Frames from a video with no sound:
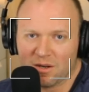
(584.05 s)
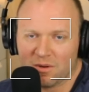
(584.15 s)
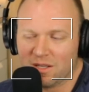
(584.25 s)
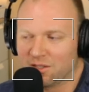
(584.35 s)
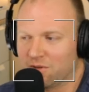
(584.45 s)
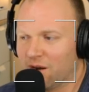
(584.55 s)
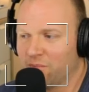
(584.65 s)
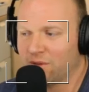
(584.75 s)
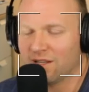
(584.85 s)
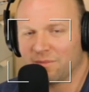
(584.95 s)
his
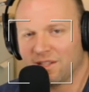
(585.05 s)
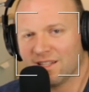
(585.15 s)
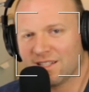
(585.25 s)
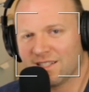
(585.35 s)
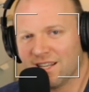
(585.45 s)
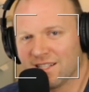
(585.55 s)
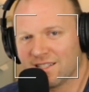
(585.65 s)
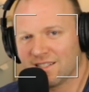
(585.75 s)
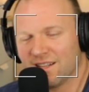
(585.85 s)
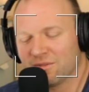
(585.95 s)
grappling?
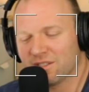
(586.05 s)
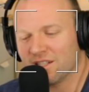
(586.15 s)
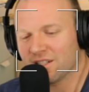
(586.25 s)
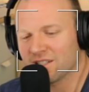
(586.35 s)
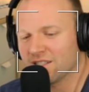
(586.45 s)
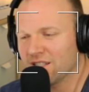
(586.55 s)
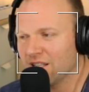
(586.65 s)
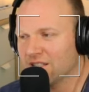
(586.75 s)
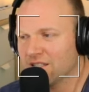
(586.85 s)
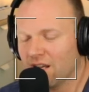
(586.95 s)
It was such a
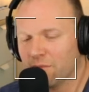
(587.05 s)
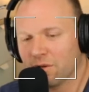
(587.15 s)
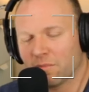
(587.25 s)
silly statement.